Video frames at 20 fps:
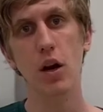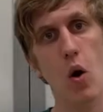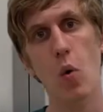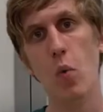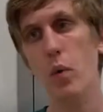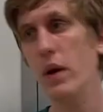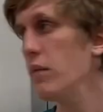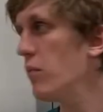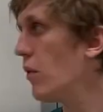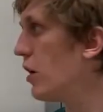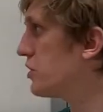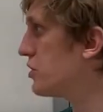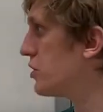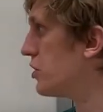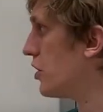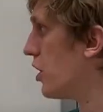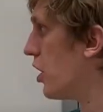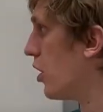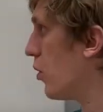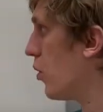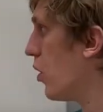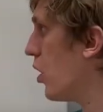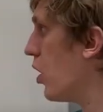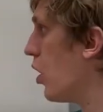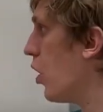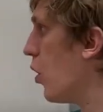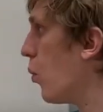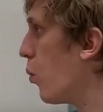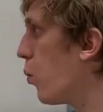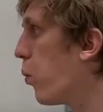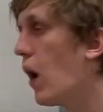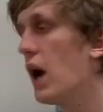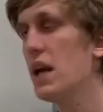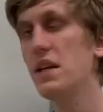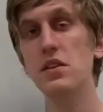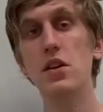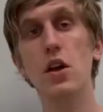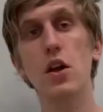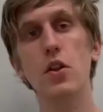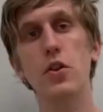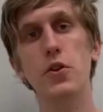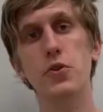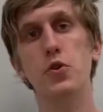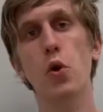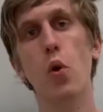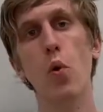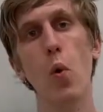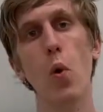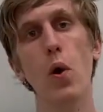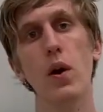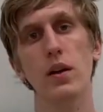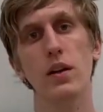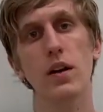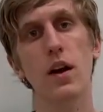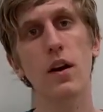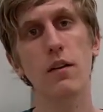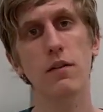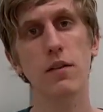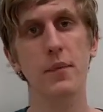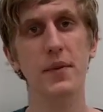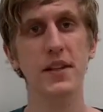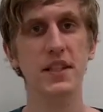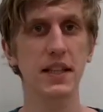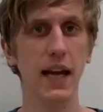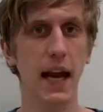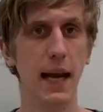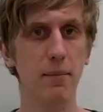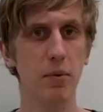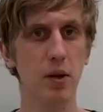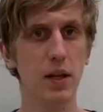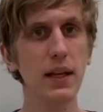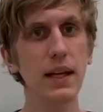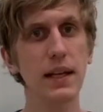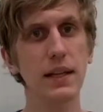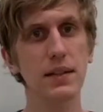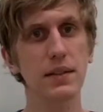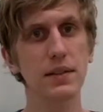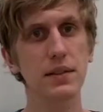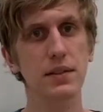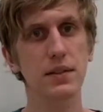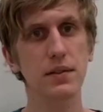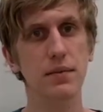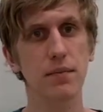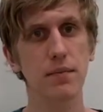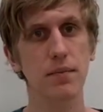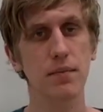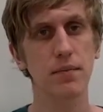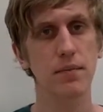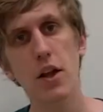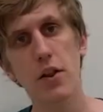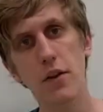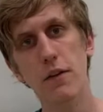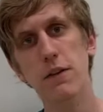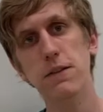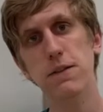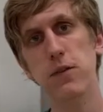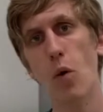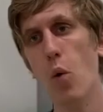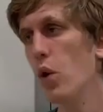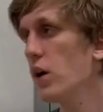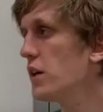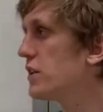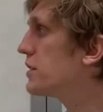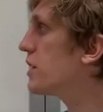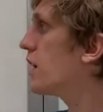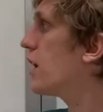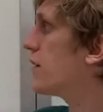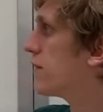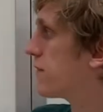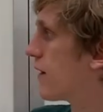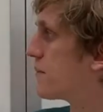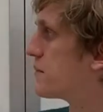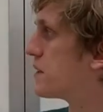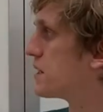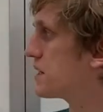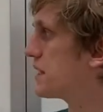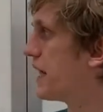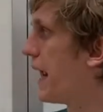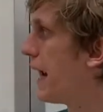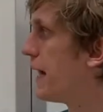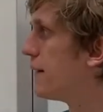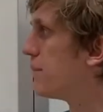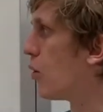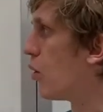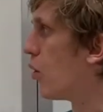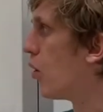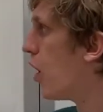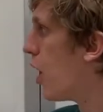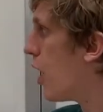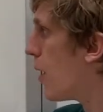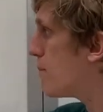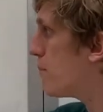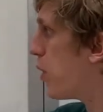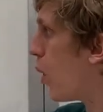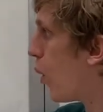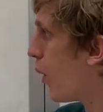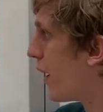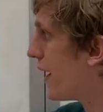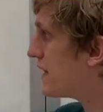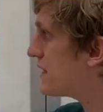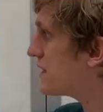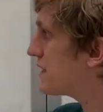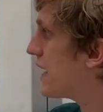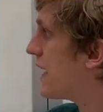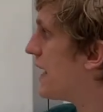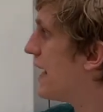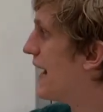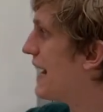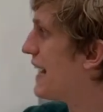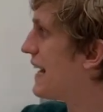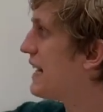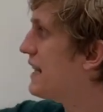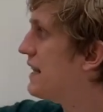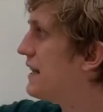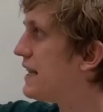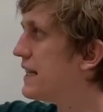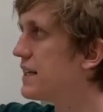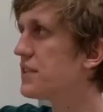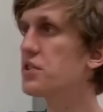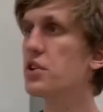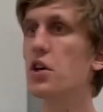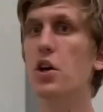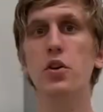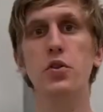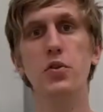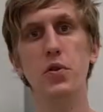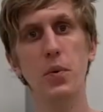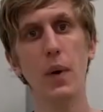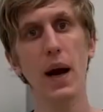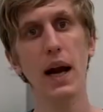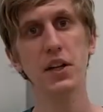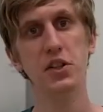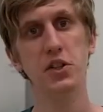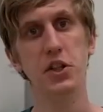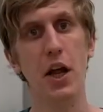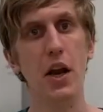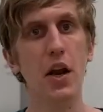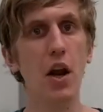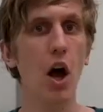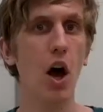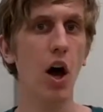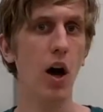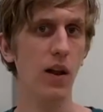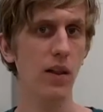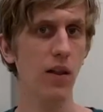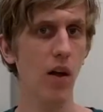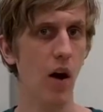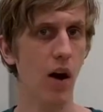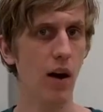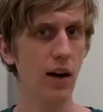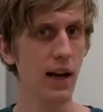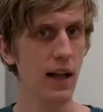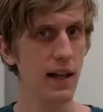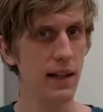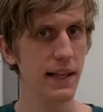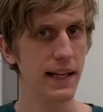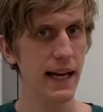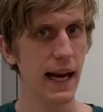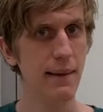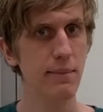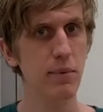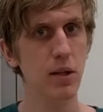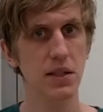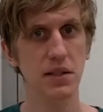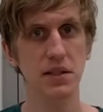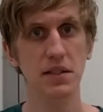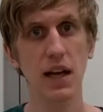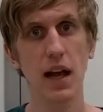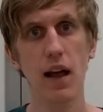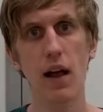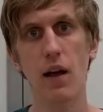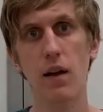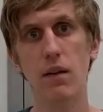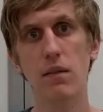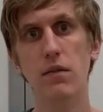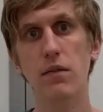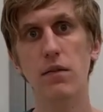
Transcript: We want to know what the torque from this cable is. The force from this cable points in this direction along the cable itself.